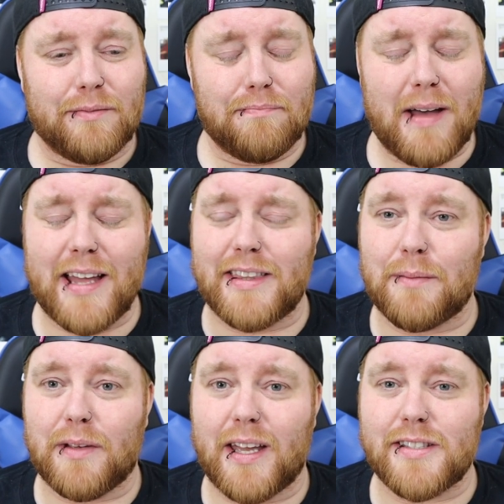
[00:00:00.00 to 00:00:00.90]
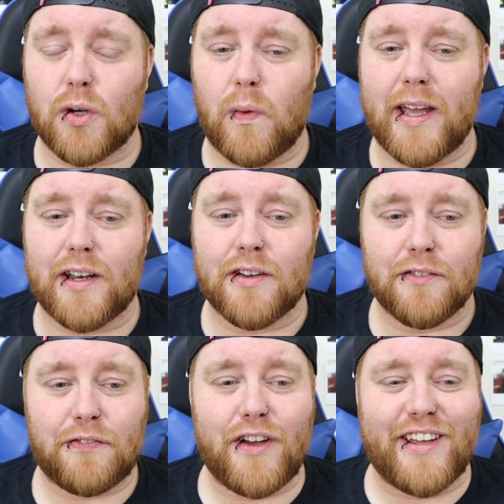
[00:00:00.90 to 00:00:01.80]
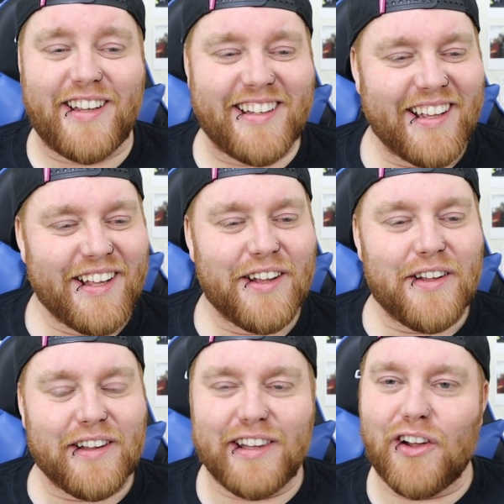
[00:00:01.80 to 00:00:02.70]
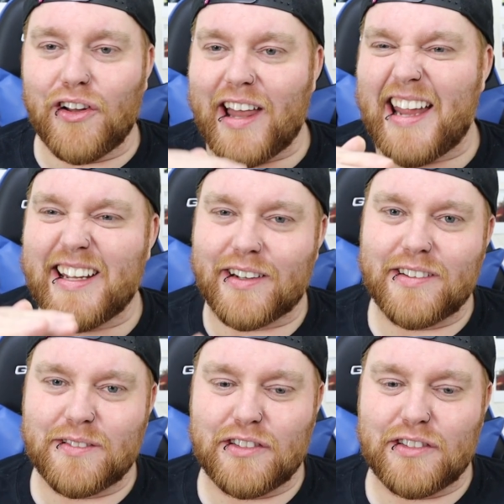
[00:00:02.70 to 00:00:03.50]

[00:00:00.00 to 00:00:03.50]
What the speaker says: man, them kids are weird. Little, like,